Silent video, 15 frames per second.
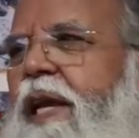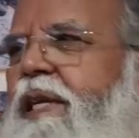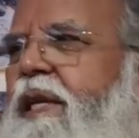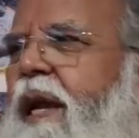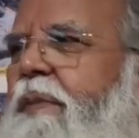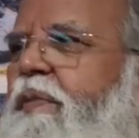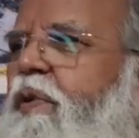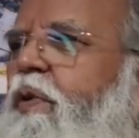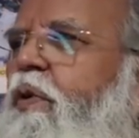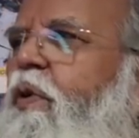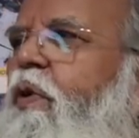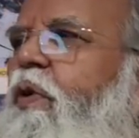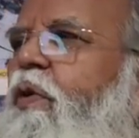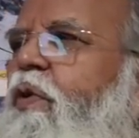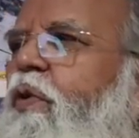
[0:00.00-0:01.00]
Next time you
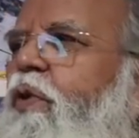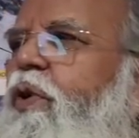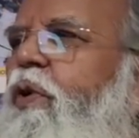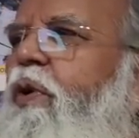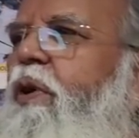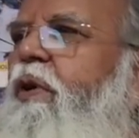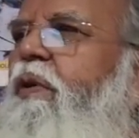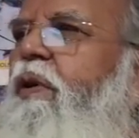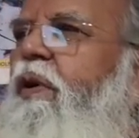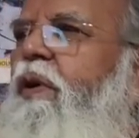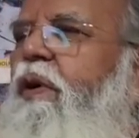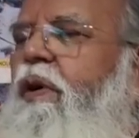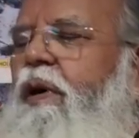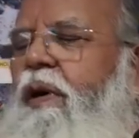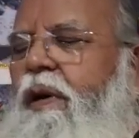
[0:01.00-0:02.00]
go to your
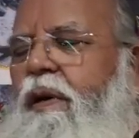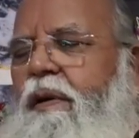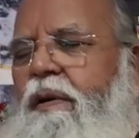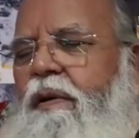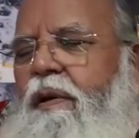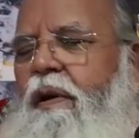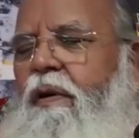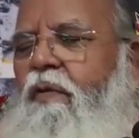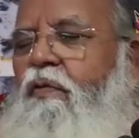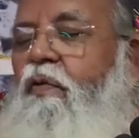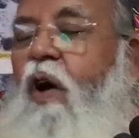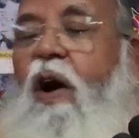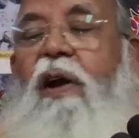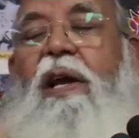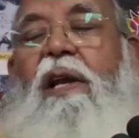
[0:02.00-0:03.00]

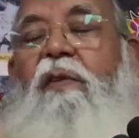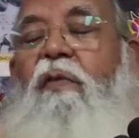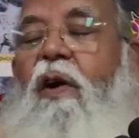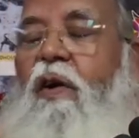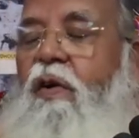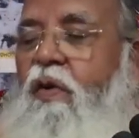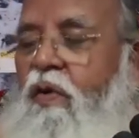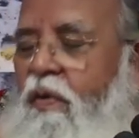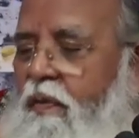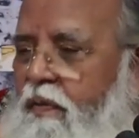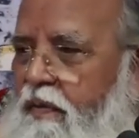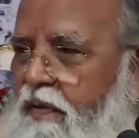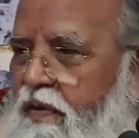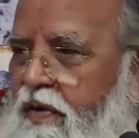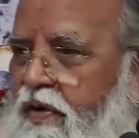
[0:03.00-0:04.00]
walk-in
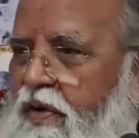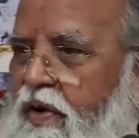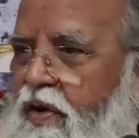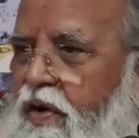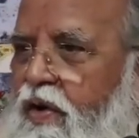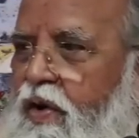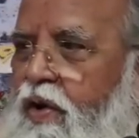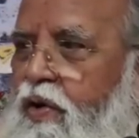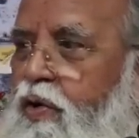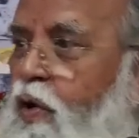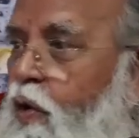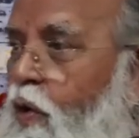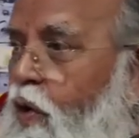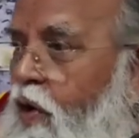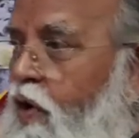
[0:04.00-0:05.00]
wardrobe,
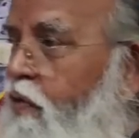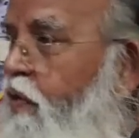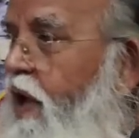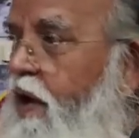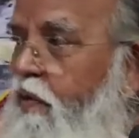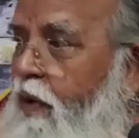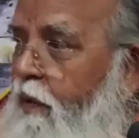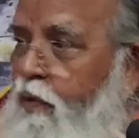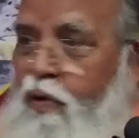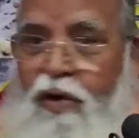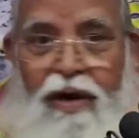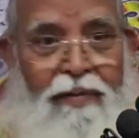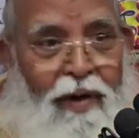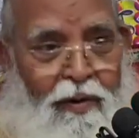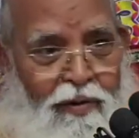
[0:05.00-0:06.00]
you don't know where from
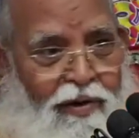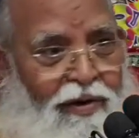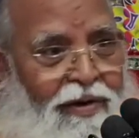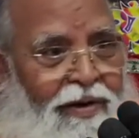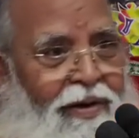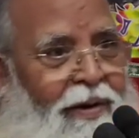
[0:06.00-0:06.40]
to come out.